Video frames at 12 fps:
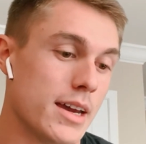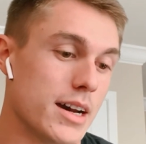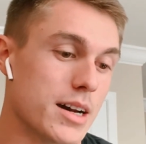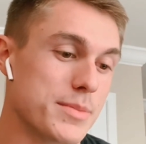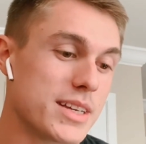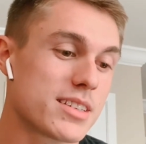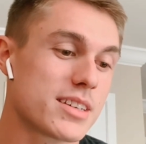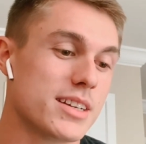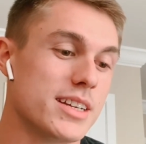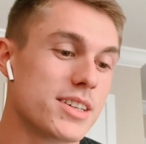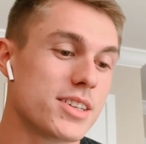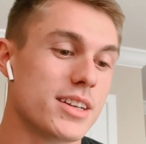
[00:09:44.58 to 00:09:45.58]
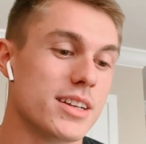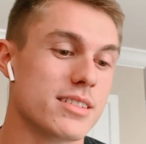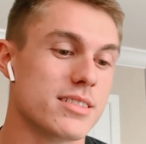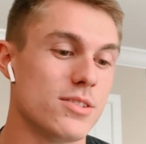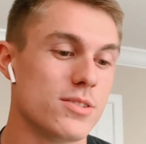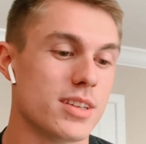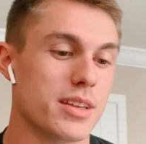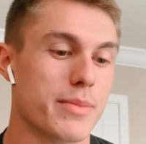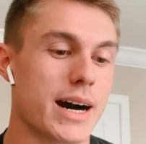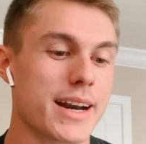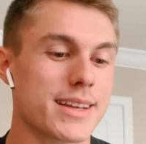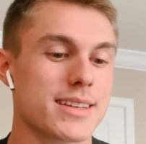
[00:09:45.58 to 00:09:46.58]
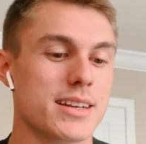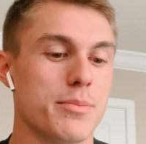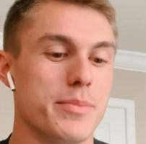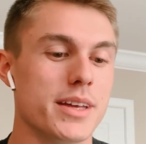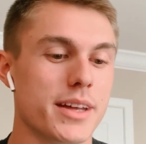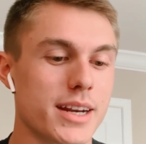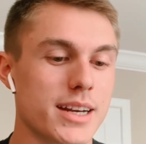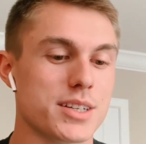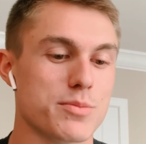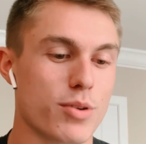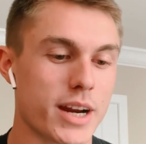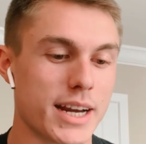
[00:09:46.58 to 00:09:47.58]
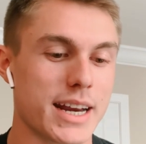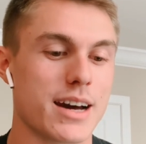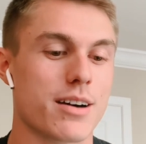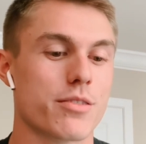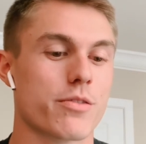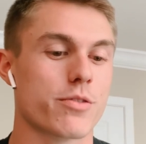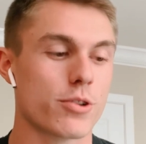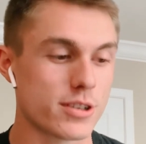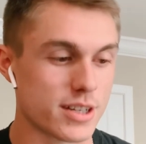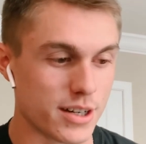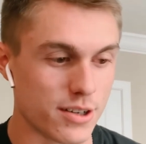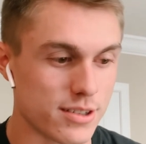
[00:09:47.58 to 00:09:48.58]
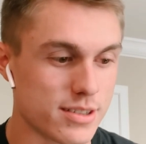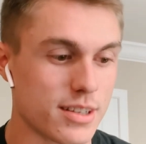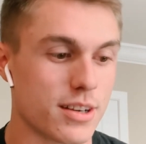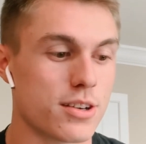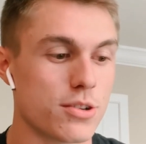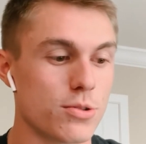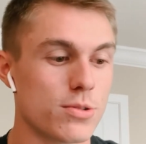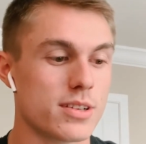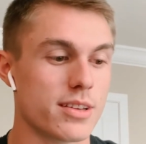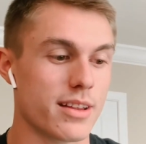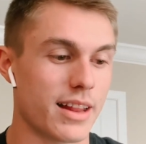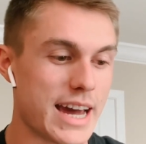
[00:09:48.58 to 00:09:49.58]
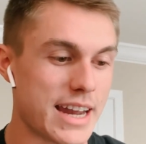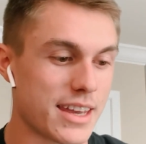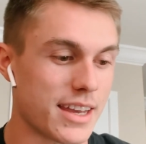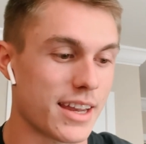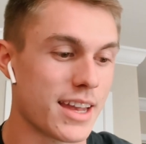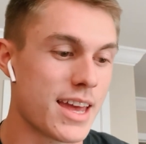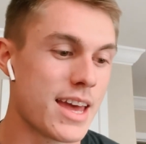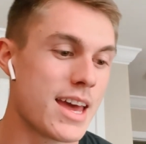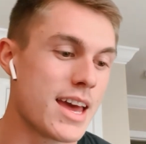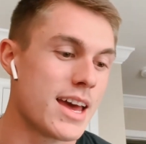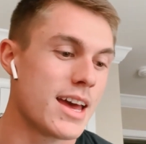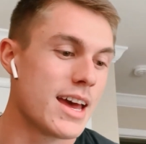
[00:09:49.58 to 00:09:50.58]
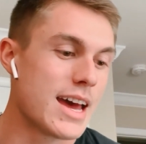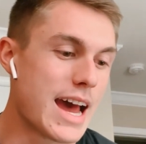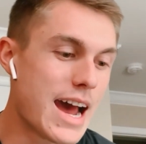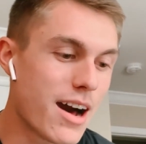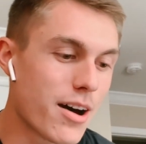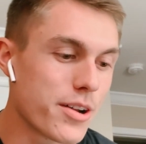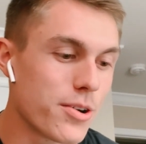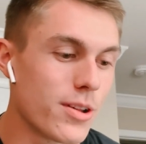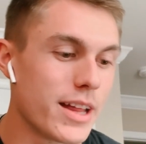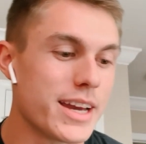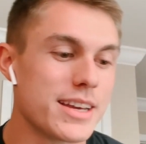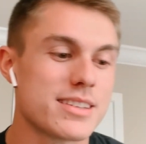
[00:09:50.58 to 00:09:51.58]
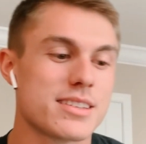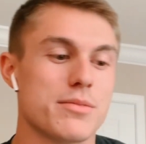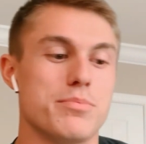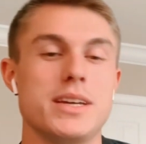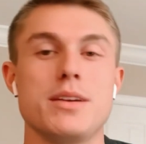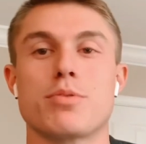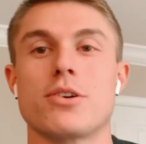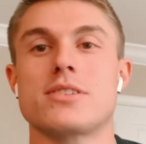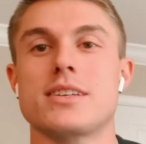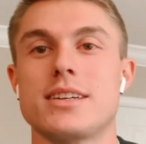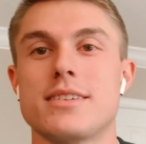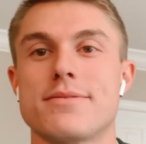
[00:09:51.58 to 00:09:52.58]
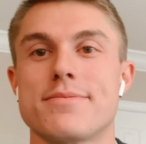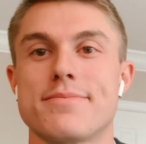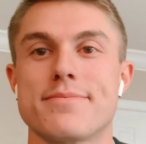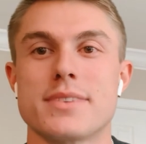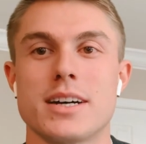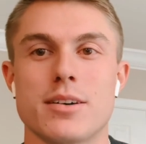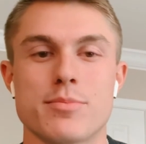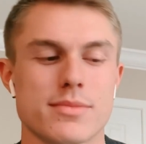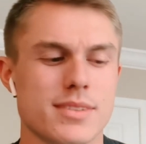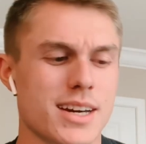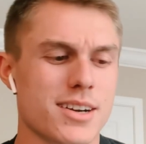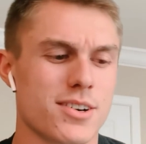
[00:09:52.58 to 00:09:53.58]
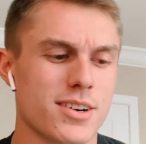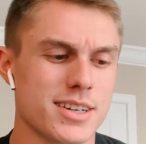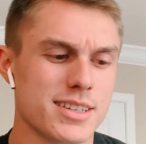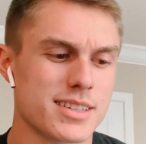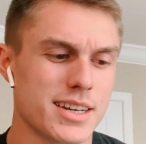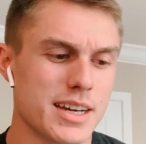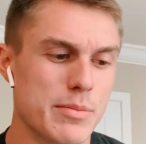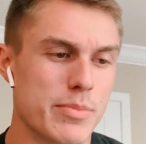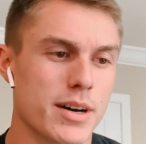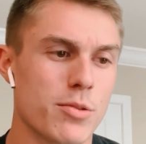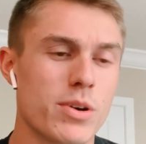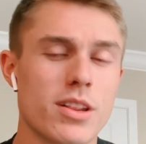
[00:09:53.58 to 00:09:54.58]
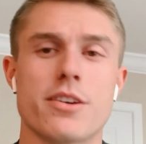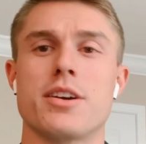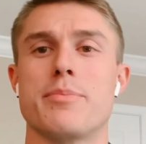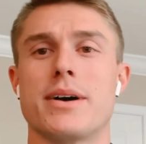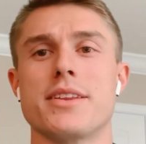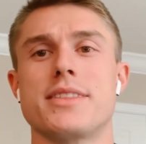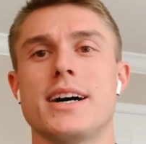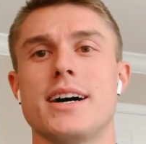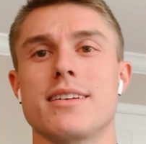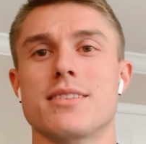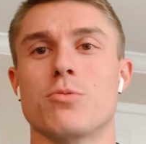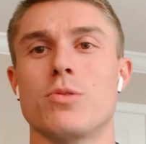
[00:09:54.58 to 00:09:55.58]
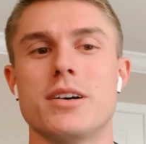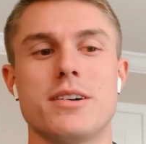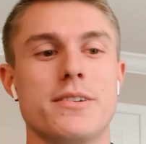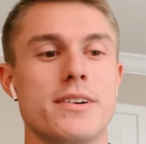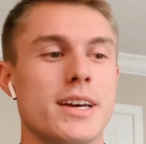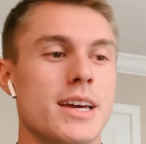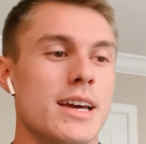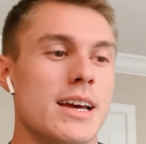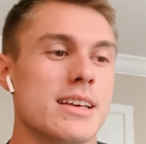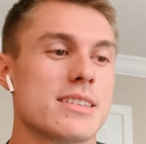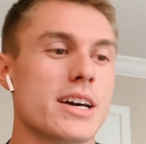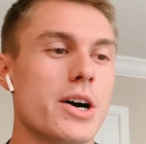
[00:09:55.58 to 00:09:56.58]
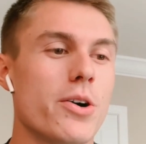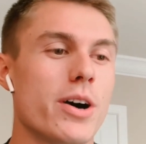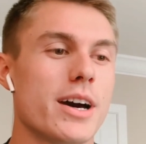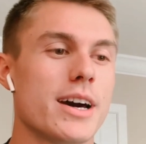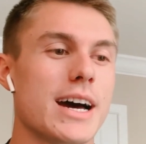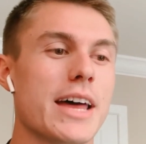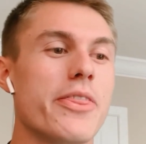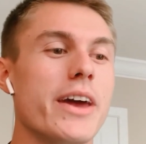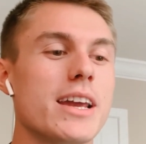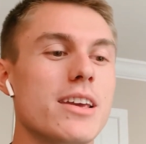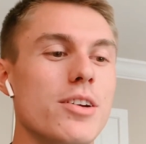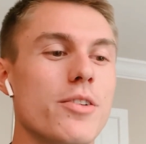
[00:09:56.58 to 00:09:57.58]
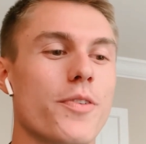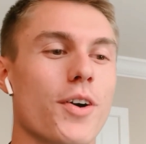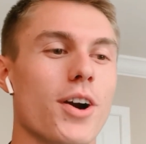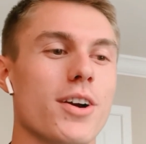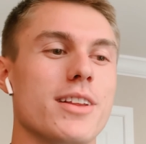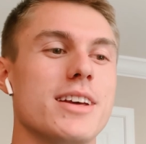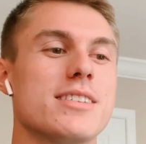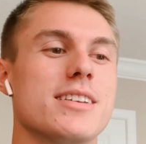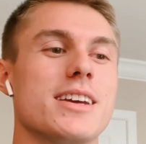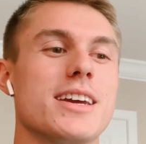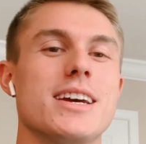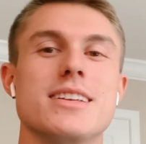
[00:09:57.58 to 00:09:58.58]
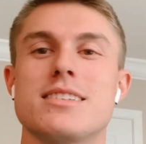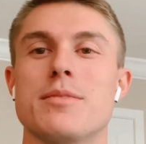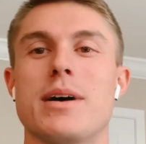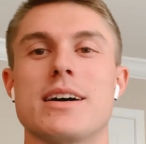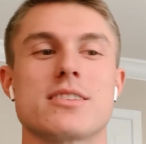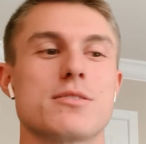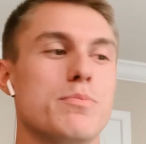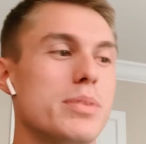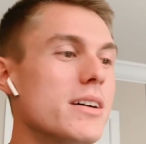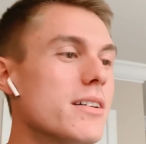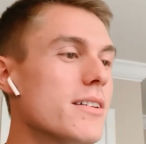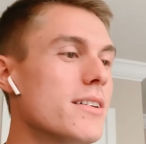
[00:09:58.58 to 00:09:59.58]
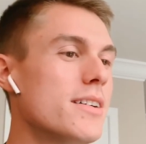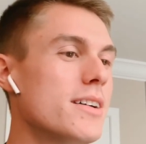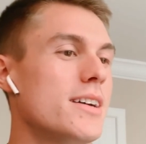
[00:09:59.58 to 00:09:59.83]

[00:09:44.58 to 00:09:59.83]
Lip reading: This condition is due to the body's inability to break down fructose due to the lacking aldolase B protein. Kind of hard to say, but we learned about that as well. So I thank you for listening in to my spiel.